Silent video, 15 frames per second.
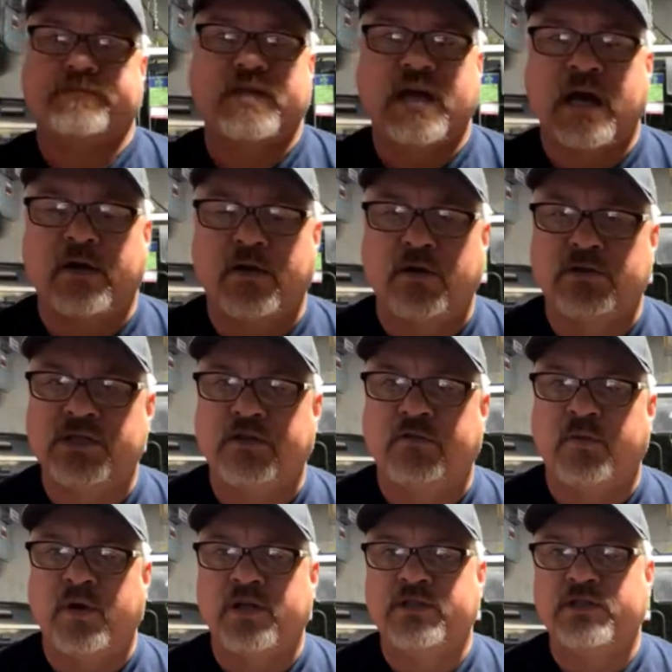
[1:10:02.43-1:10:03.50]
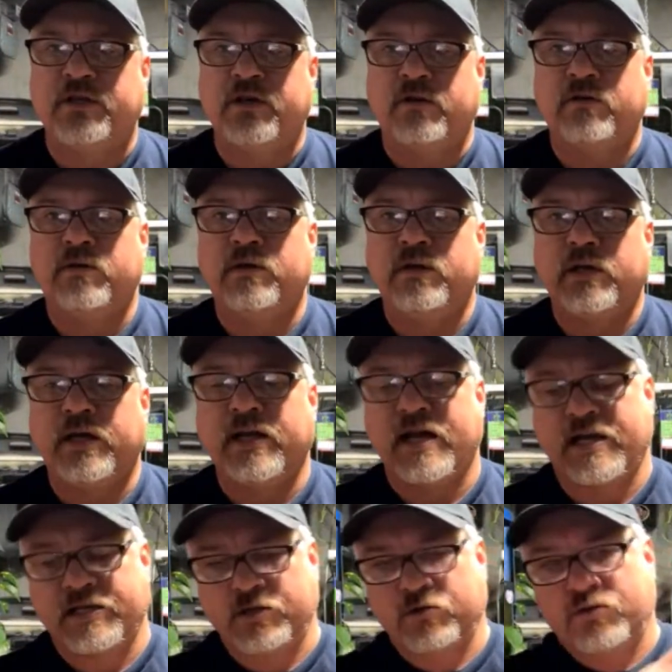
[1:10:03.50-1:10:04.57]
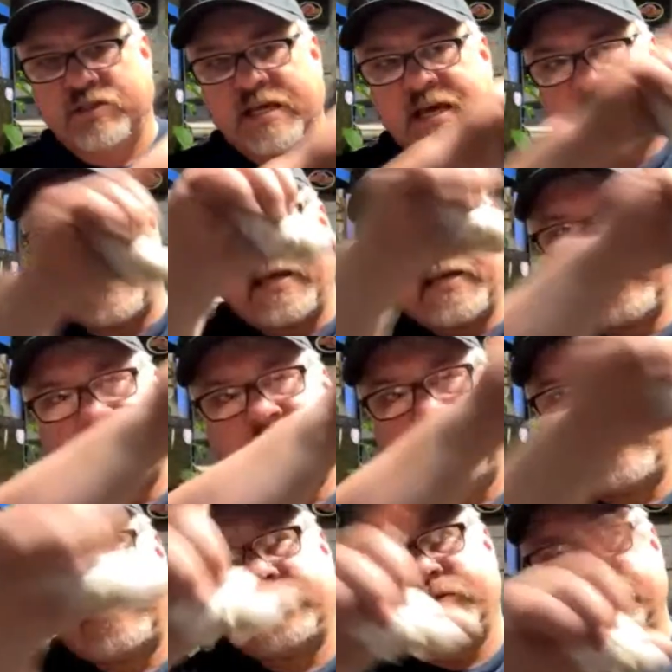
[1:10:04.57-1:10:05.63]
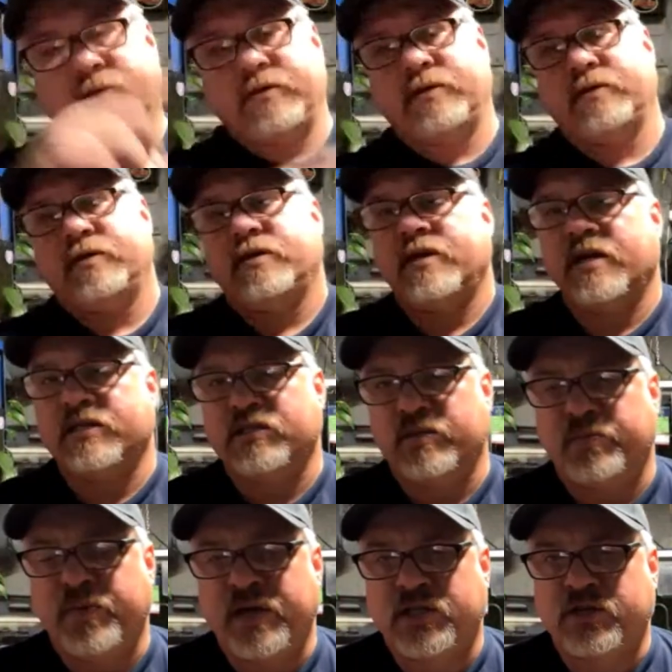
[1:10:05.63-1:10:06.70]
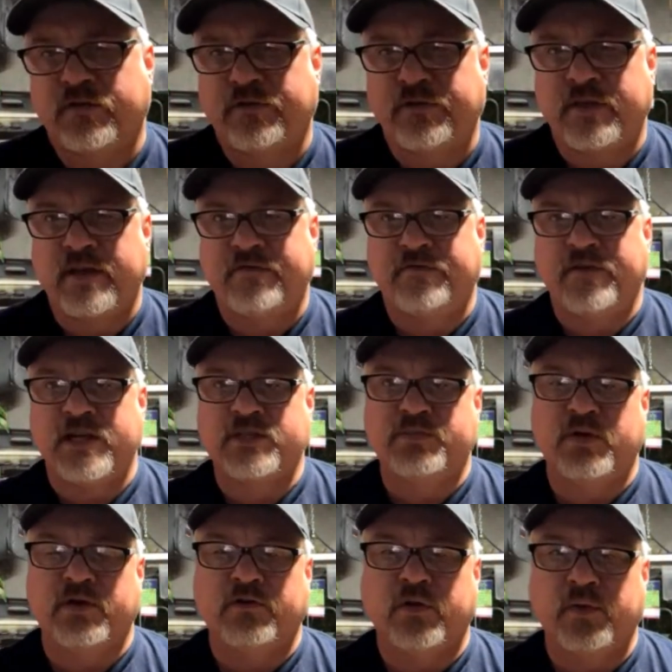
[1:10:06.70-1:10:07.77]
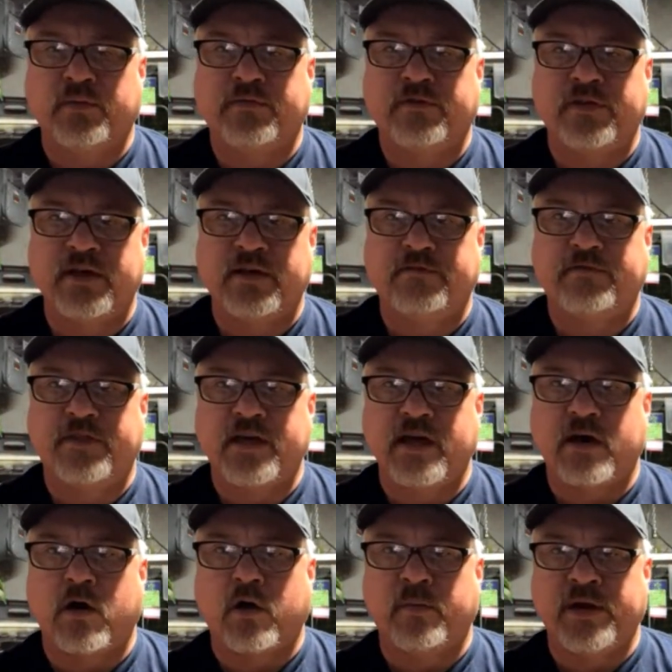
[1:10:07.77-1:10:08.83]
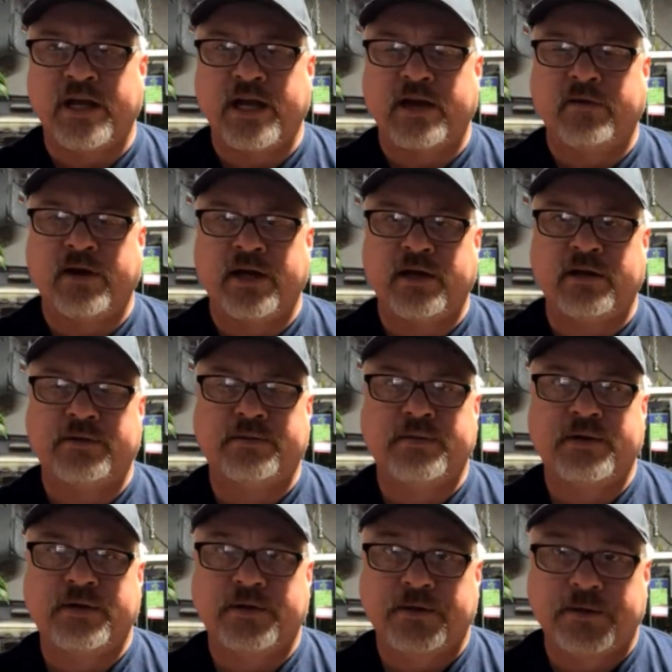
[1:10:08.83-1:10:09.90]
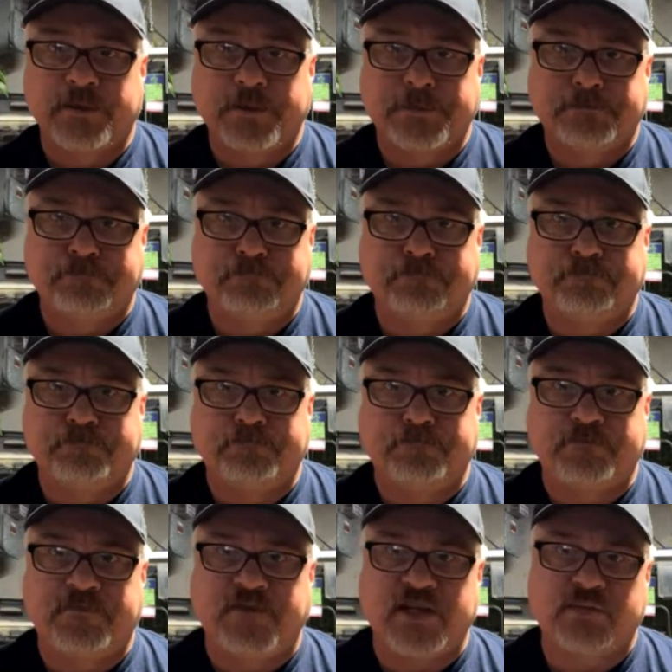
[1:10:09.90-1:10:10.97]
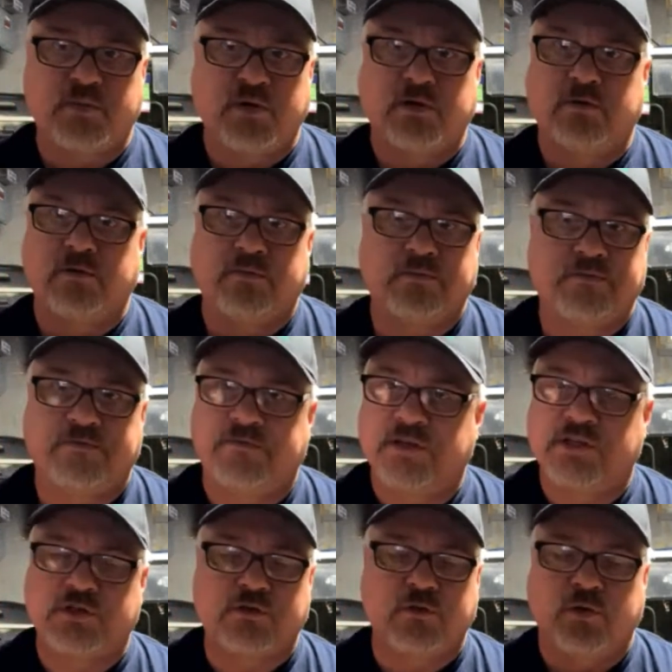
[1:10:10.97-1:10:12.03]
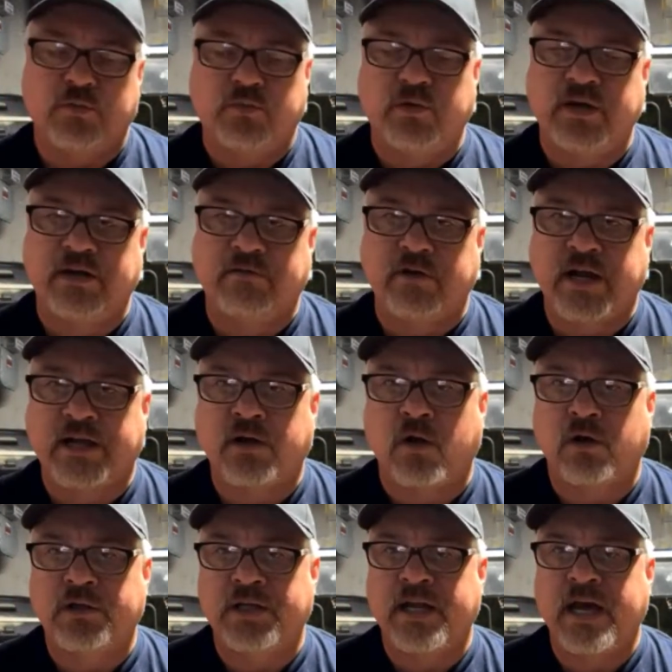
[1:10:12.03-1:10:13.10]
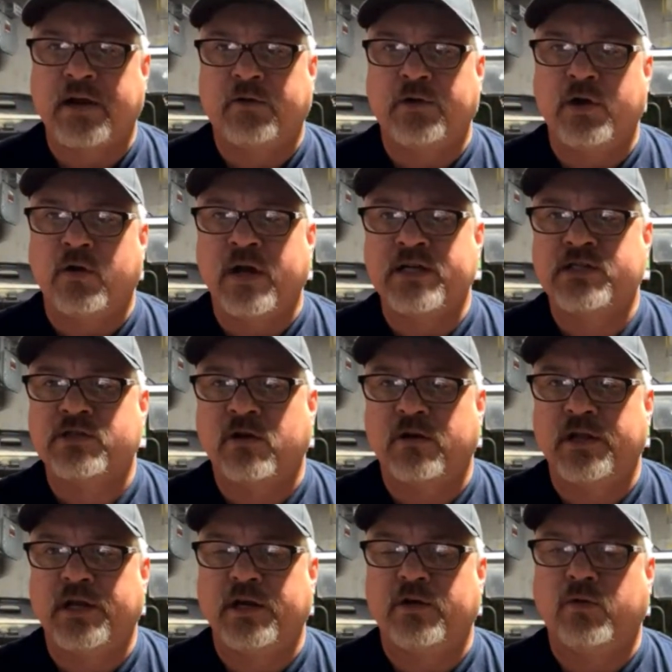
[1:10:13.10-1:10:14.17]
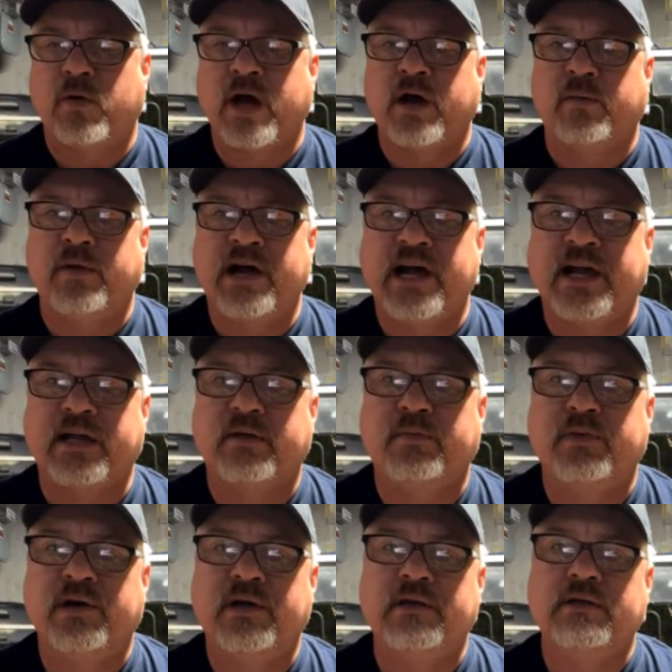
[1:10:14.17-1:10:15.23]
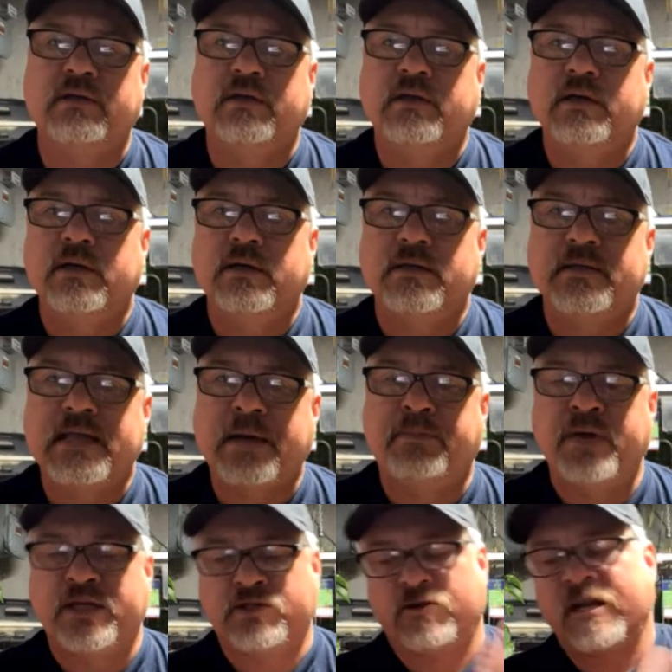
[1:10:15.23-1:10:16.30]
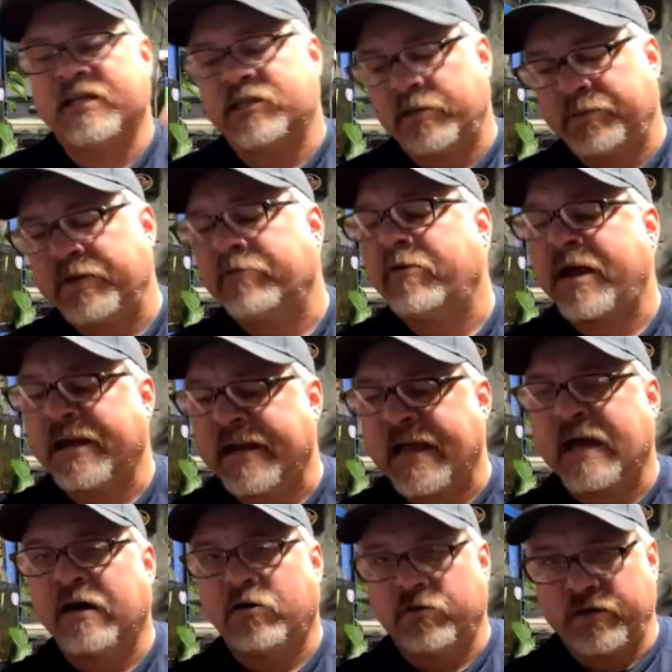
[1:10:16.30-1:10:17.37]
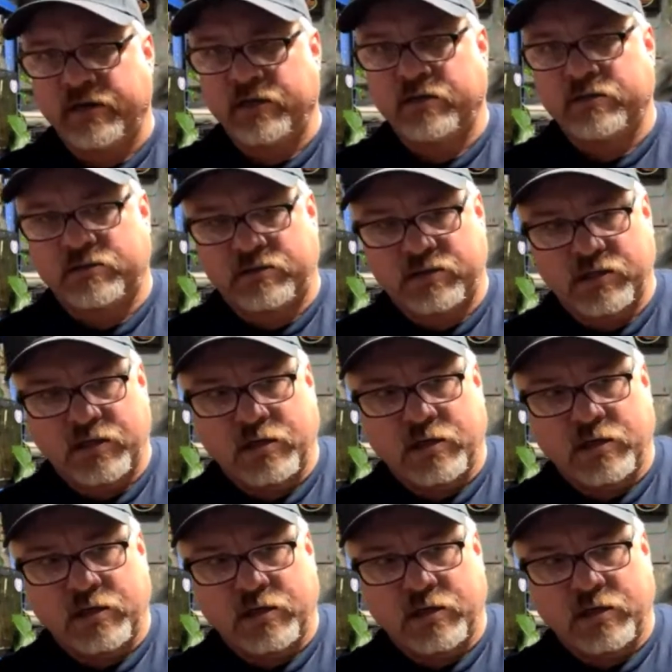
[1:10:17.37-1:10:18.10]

I don't know, several months ago. And I used that as the picture for that Facebook group for that Albany area Facebook fish group, whatever I called it. I don't know. I started it a while back, but that picture that's up there right now is